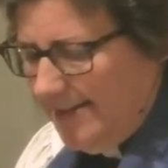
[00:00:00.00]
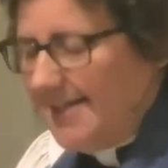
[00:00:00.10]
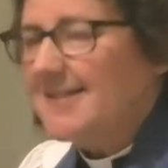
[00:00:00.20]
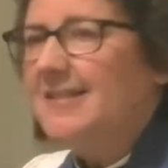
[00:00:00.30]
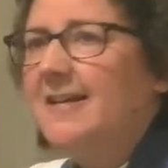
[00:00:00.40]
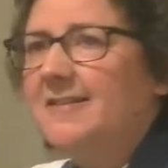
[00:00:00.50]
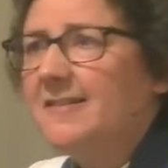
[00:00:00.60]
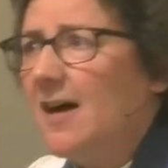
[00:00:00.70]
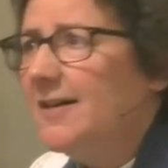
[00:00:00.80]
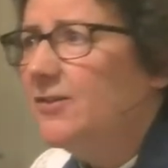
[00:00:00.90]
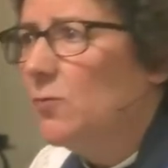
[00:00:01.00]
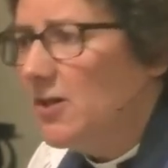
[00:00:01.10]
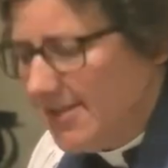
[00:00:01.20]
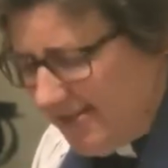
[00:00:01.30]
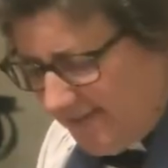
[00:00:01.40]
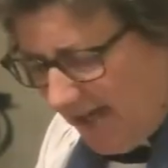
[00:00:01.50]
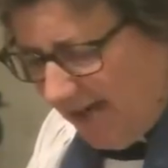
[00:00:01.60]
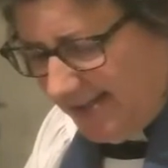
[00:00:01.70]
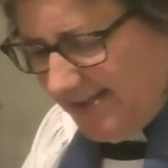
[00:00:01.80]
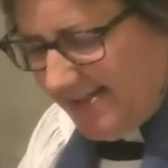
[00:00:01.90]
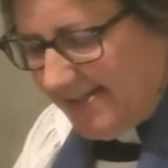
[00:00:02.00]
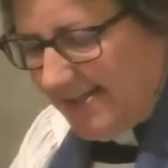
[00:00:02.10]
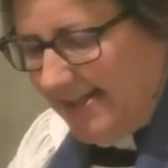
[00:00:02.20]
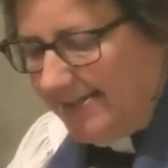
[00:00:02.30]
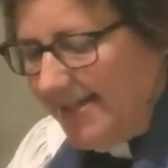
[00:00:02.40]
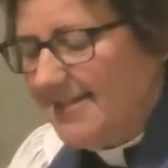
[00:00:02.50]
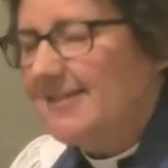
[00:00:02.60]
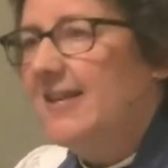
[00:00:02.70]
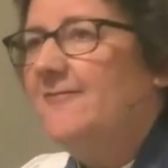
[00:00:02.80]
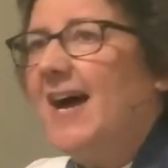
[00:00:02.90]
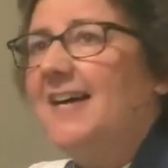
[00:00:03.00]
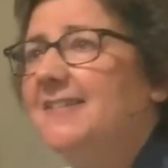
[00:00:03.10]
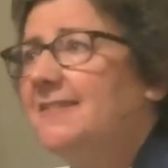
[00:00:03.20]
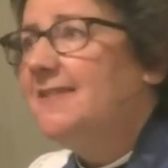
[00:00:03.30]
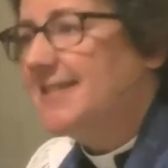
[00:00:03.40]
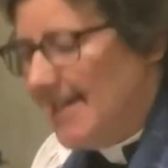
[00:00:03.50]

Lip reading: "Let us lay aside the works of darkness. Let us live as in the